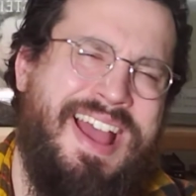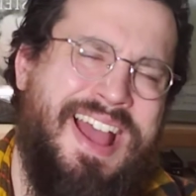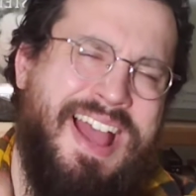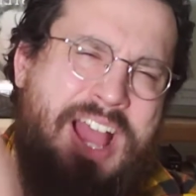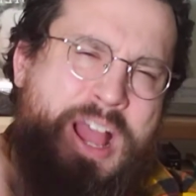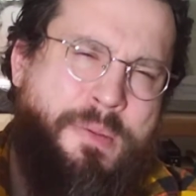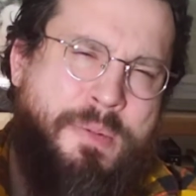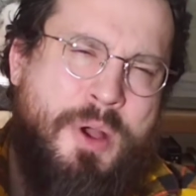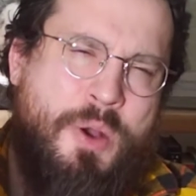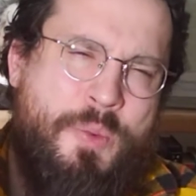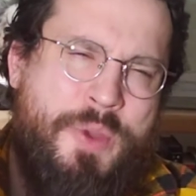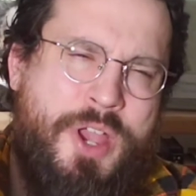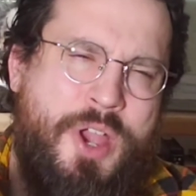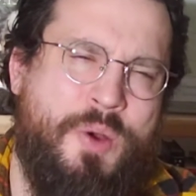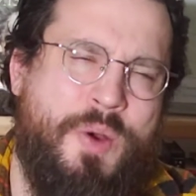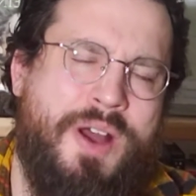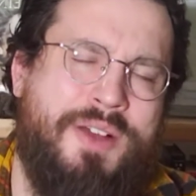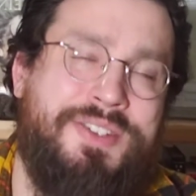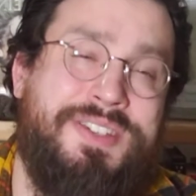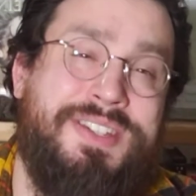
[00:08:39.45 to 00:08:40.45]
How about we
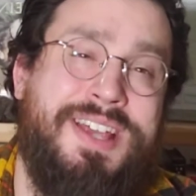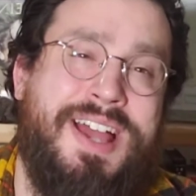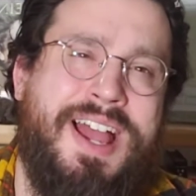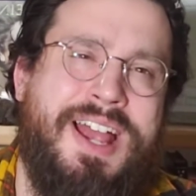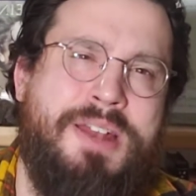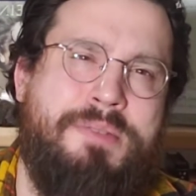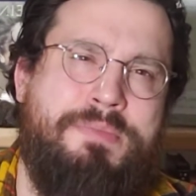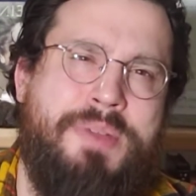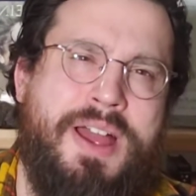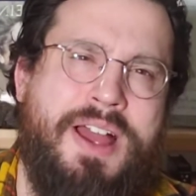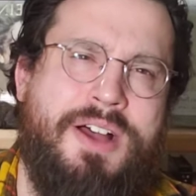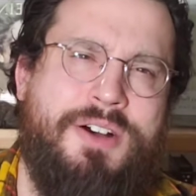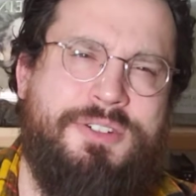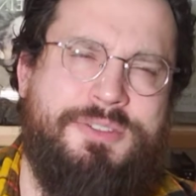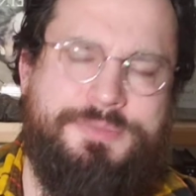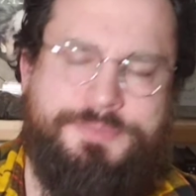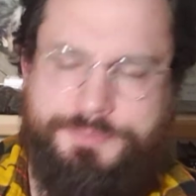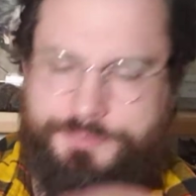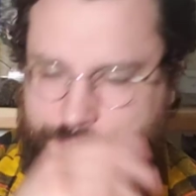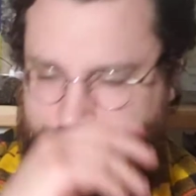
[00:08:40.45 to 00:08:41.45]
go outside, pal?